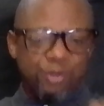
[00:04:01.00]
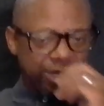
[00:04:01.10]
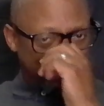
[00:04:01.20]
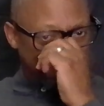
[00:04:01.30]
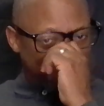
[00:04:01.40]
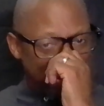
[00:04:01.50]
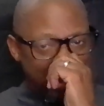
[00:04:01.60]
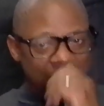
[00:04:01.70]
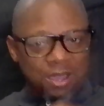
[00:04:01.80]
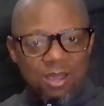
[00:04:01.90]
him.
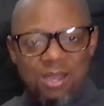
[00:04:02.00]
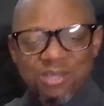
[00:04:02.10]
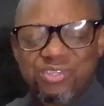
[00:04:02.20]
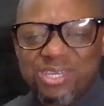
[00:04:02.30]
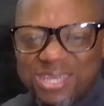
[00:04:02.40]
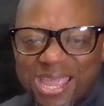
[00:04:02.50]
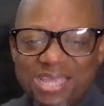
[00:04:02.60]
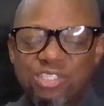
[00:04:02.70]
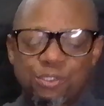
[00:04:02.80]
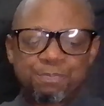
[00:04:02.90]
The
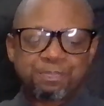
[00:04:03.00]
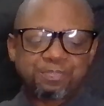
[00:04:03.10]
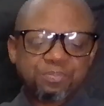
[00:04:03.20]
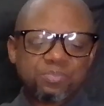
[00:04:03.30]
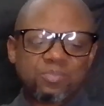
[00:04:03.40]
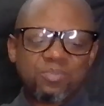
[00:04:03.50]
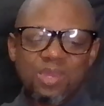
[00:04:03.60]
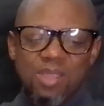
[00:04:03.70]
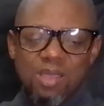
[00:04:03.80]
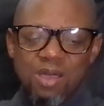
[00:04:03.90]
next
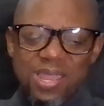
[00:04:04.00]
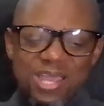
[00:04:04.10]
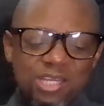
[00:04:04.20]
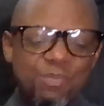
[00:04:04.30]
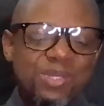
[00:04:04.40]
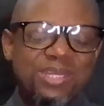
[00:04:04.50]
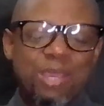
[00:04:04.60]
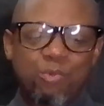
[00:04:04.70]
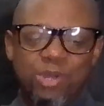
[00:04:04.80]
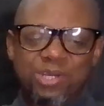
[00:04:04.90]
element
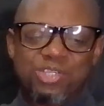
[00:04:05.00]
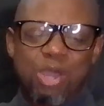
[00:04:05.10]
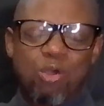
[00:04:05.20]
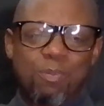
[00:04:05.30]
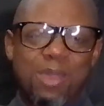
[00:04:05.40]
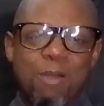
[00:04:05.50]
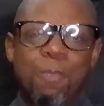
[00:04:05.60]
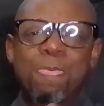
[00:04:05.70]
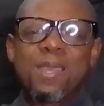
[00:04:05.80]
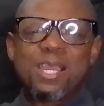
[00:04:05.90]
that we're going to talk about
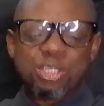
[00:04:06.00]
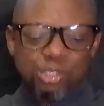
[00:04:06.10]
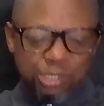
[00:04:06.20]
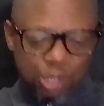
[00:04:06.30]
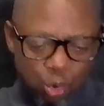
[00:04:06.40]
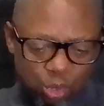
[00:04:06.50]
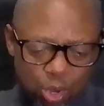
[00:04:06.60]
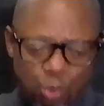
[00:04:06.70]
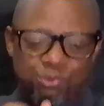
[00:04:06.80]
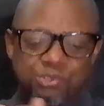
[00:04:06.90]
is
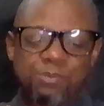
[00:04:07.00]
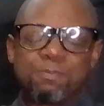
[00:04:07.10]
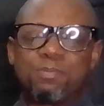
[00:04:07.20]
logos.